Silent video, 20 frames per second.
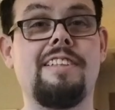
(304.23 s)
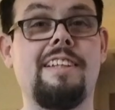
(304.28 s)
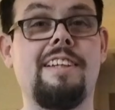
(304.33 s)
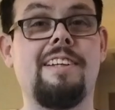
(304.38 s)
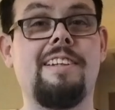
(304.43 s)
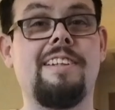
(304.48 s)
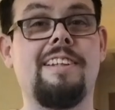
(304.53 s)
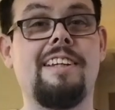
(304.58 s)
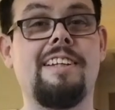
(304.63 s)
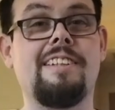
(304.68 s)
in
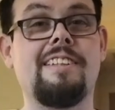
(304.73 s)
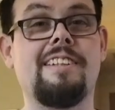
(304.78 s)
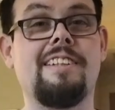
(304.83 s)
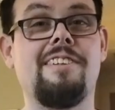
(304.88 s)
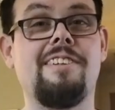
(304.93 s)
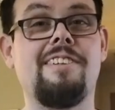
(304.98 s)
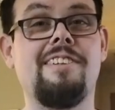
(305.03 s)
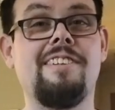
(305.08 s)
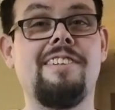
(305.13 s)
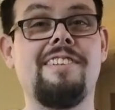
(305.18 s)

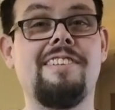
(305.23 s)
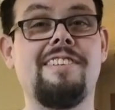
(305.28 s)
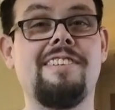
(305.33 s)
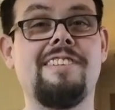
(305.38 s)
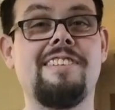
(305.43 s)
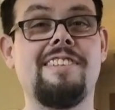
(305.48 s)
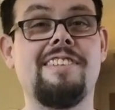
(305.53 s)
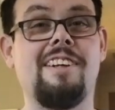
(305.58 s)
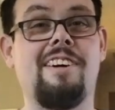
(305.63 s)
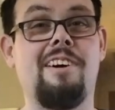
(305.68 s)
Tesco,
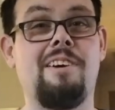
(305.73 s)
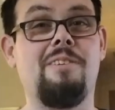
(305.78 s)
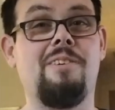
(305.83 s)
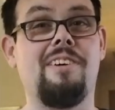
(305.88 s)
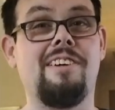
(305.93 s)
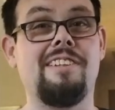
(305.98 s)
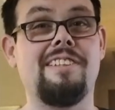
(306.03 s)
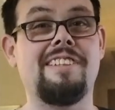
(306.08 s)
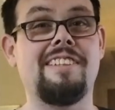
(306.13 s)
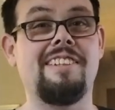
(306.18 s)
so I
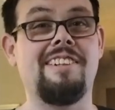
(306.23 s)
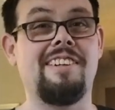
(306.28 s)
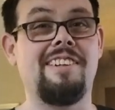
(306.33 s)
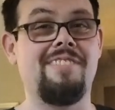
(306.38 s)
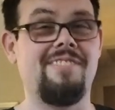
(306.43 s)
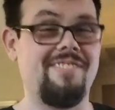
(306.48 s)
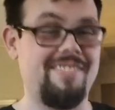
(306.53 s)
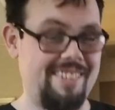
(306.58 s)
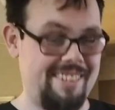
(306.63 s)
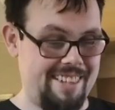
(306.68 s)
was going
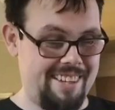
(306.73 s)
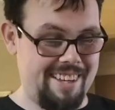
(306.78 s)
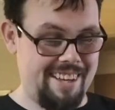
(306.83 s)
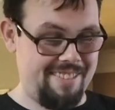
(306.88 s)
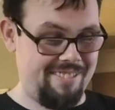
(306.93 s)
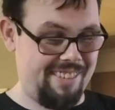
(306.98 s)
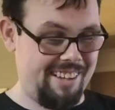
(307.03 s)
to